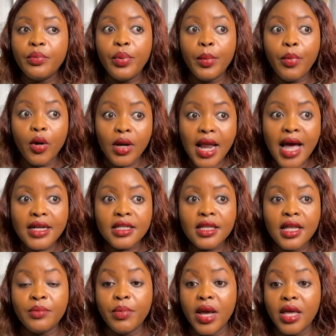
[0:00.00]
people learned
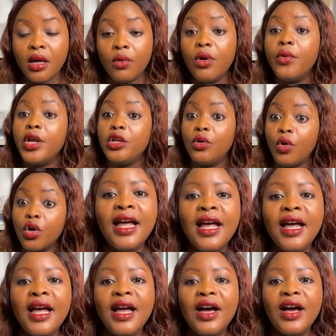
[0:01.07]
that, by the way, when you go to,
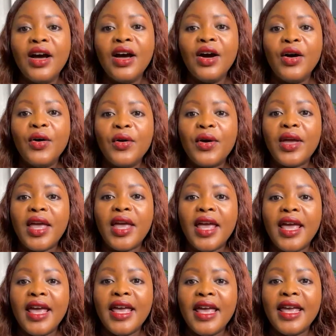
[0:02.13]

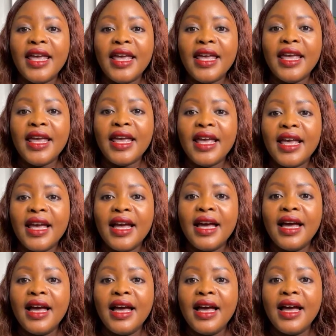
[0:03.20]
okay,
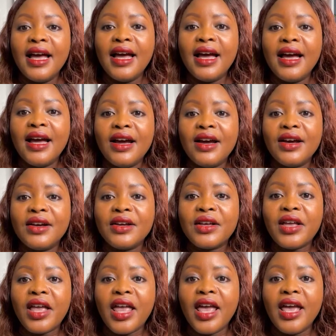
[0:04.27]

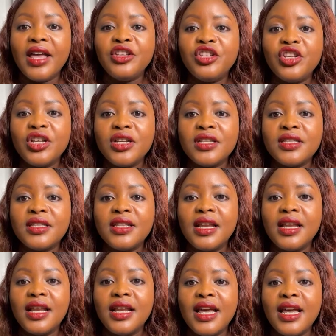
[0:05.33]
okay,
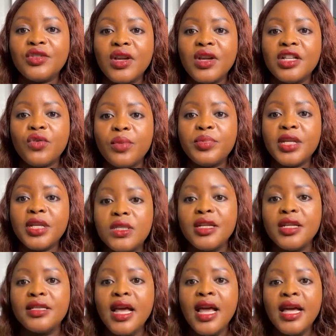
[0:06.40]
just the last one,
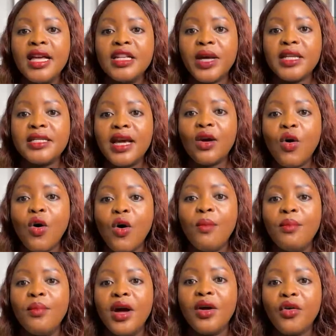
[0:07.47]
thoughts in our
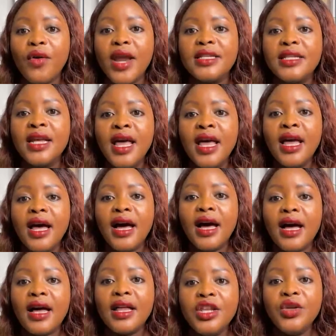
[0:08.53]
speeches is my
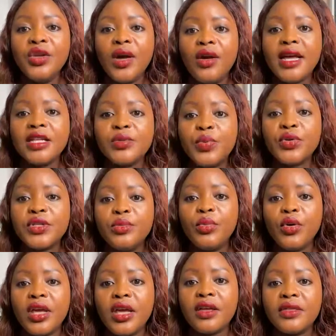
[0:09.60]
take home.
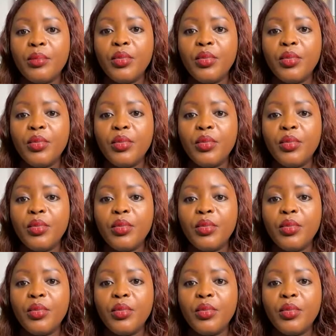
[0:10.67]
Great.